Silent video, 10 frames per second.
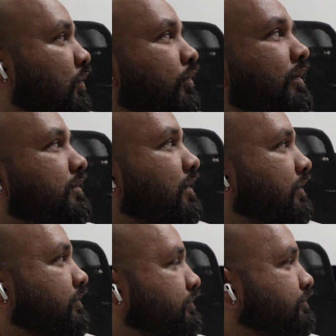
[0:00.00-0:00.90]
We are
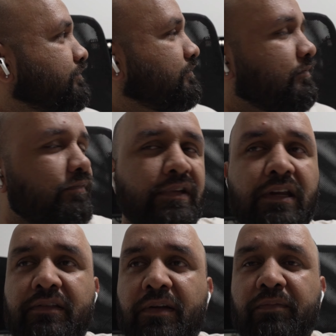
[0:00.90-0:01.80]
done. We
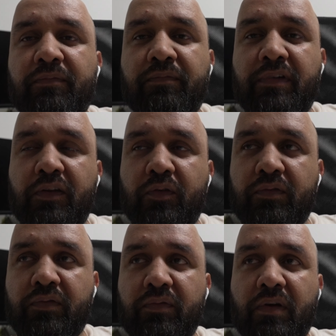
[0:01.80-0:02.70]
did some
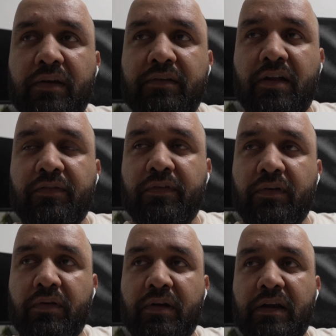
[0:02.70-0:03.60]
videos. I transferred
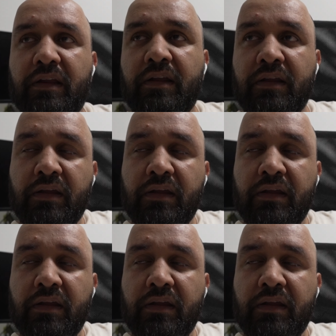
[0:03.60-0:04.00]
already.